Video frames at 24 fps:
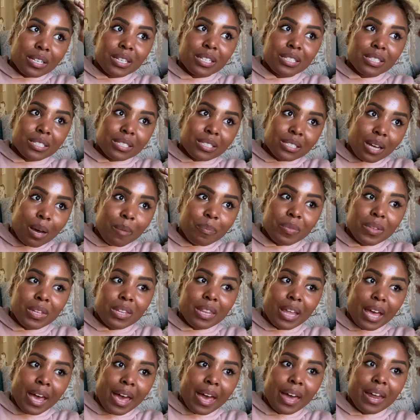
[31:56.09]
This is something
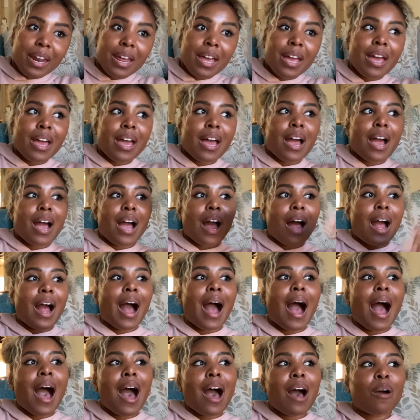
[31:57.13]
that
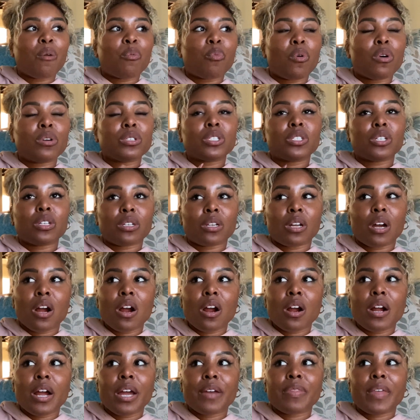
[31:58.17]
I want to
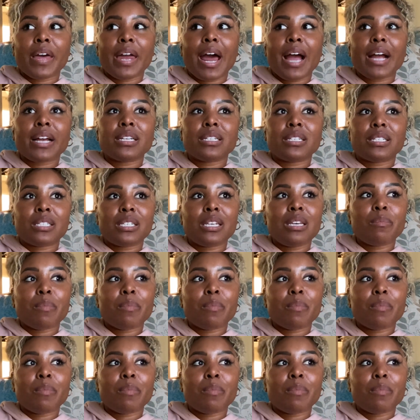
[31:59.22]
learn and that I can see